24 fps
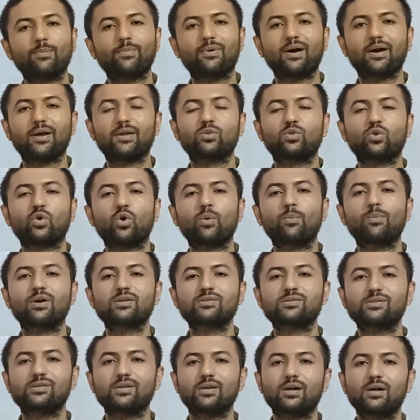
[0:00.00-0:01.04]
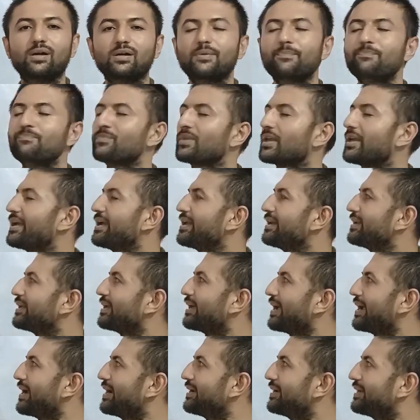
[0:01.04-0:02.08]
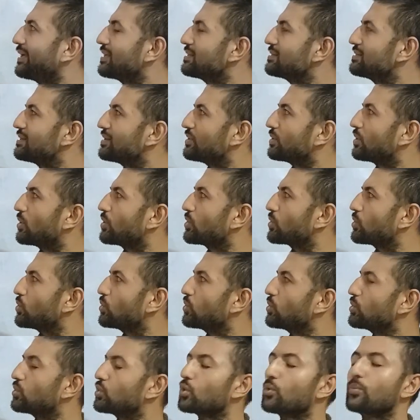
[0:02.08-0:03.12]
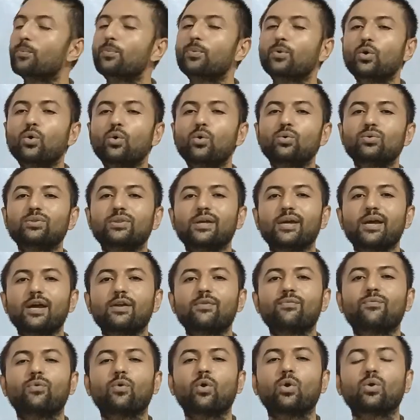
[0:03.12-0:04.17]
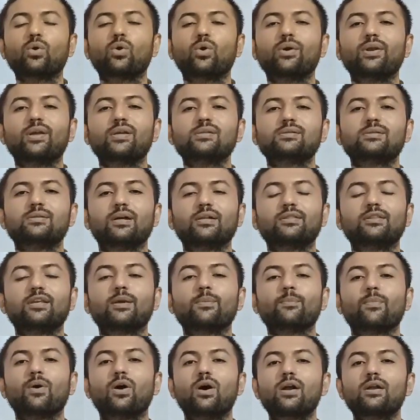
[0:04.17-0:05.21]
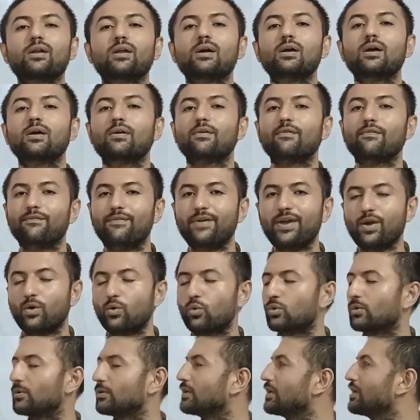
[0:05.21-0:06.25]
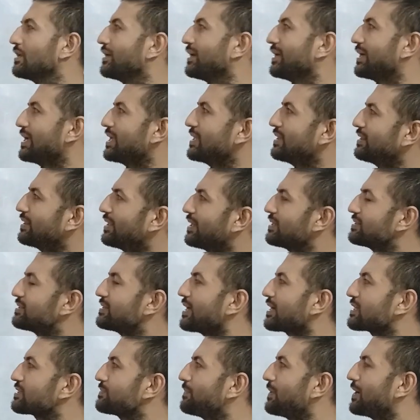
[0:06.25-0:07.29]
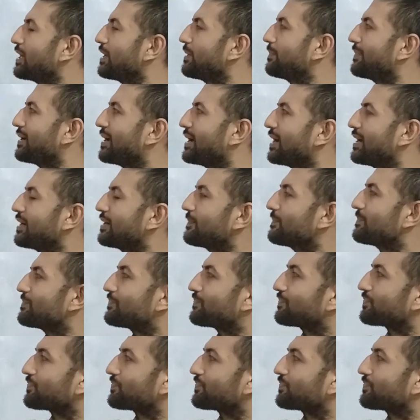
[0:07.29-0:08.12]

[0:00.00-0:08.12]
by Thomas Young in 1802 to prove that photon is nothing but wave. In this experiment,